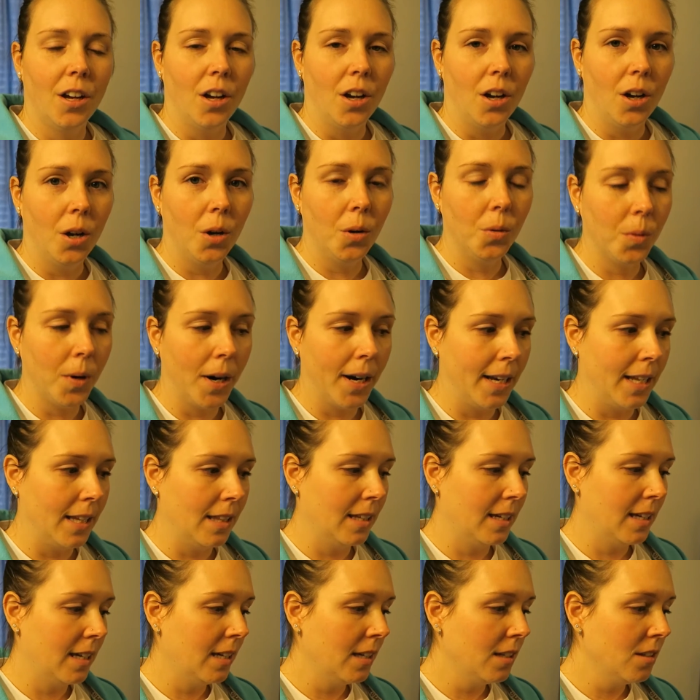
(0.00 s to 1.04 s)
Alrighty,
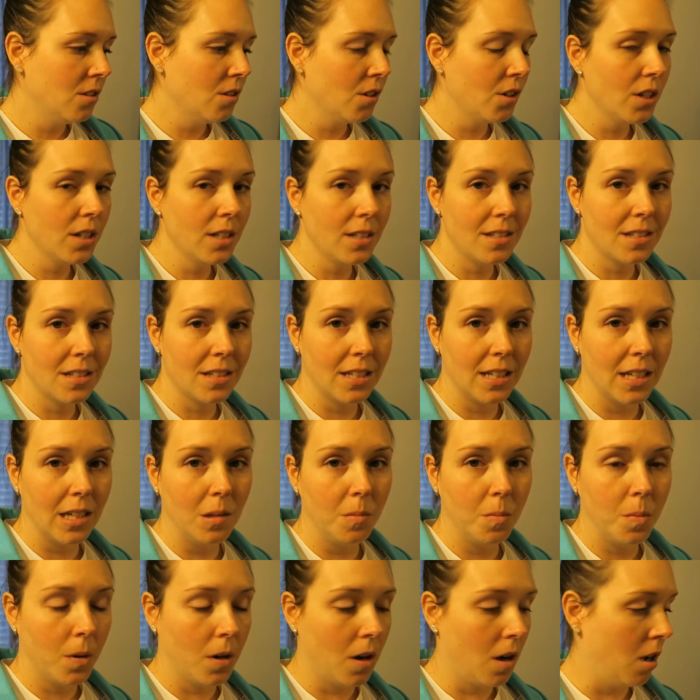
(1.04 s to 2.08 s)
the kids are
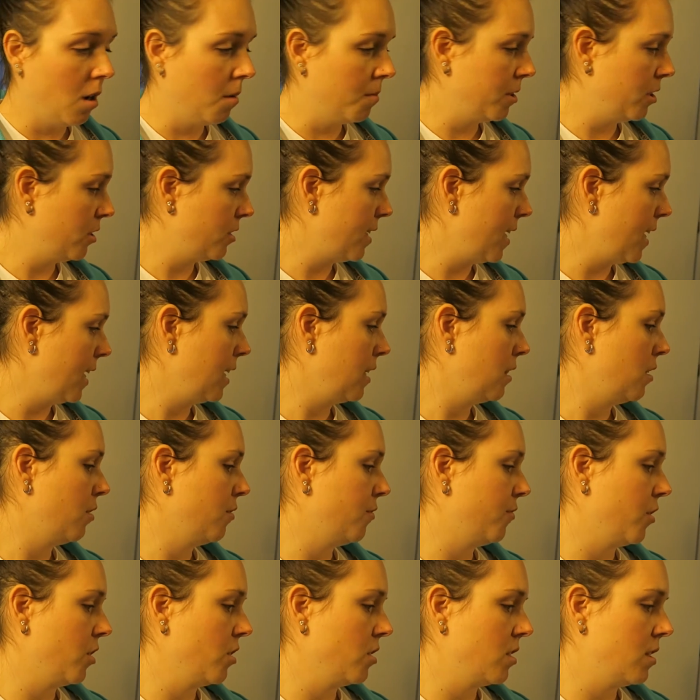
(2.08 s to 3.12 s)
asleep. They're taking their
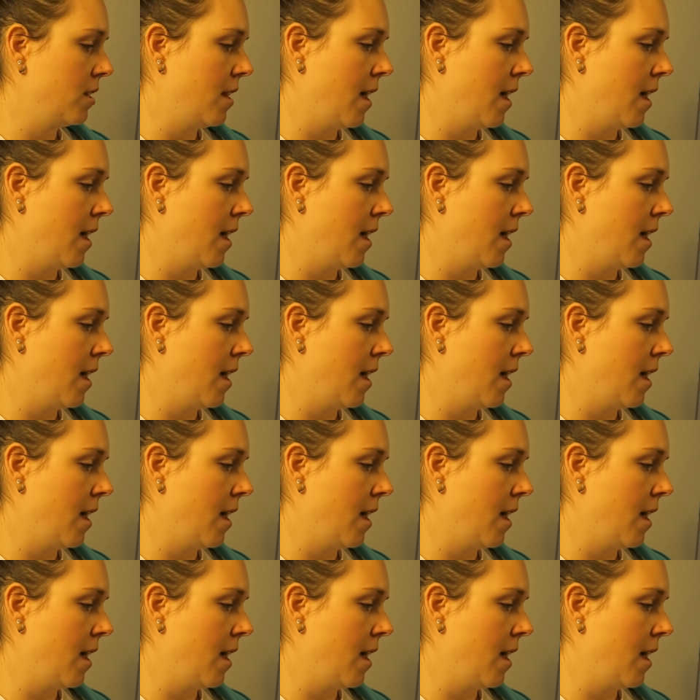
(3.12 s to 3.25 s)
first